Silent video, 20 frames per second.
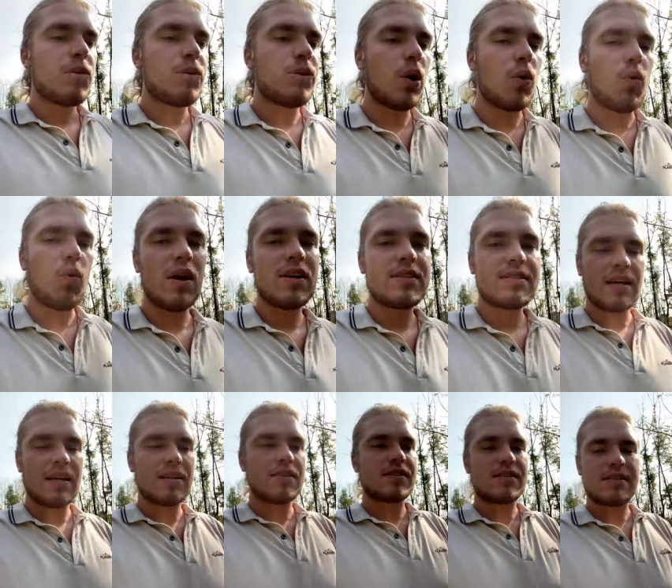but what's
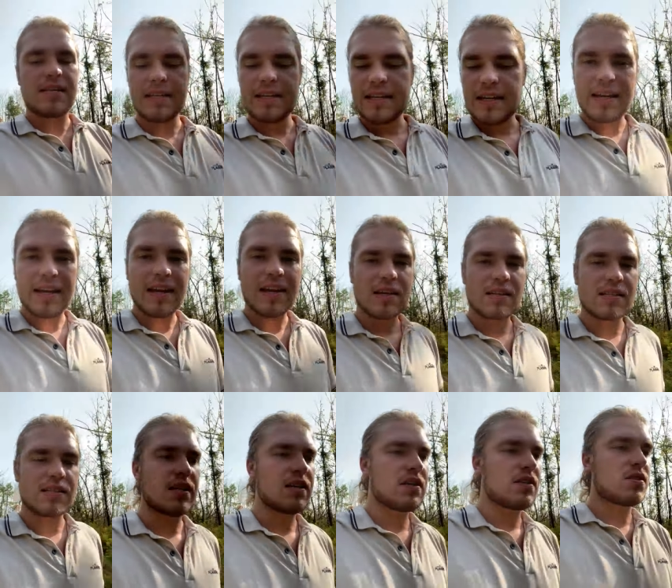not to say that it
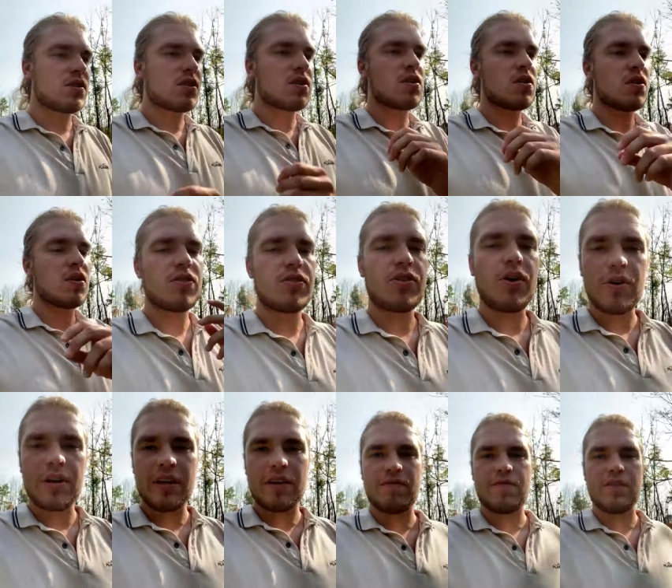extends
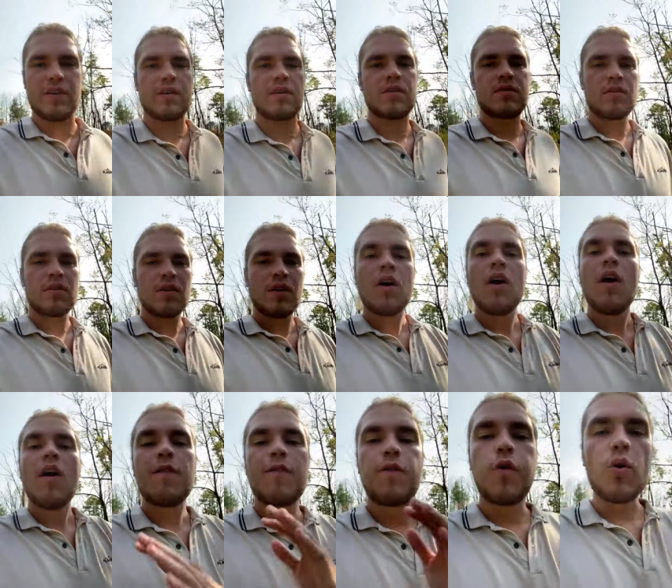30 feet
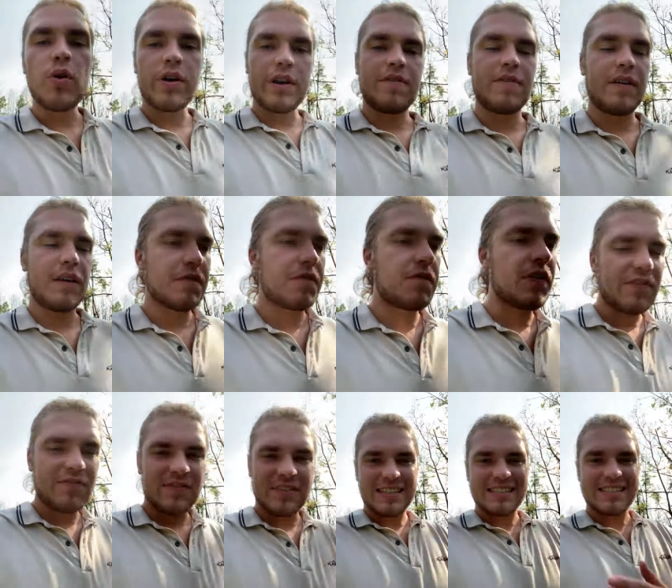40 feet
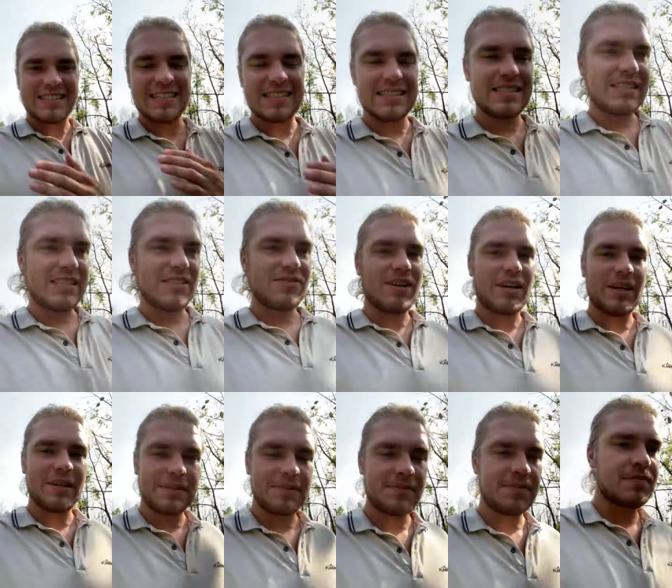50 60
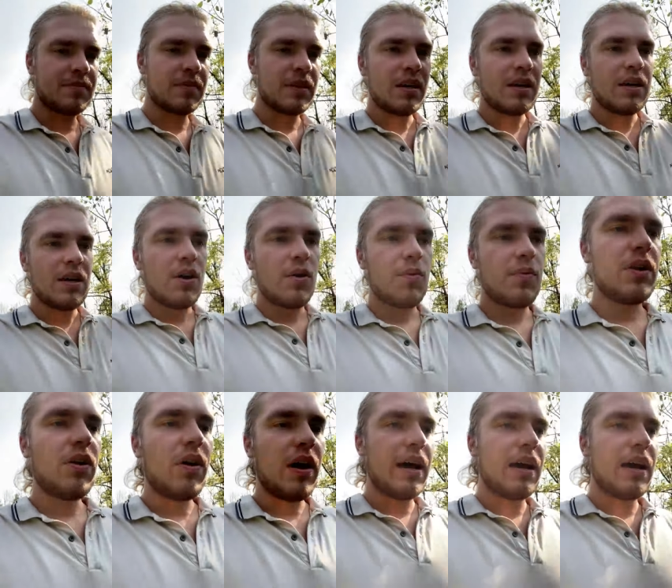right we don't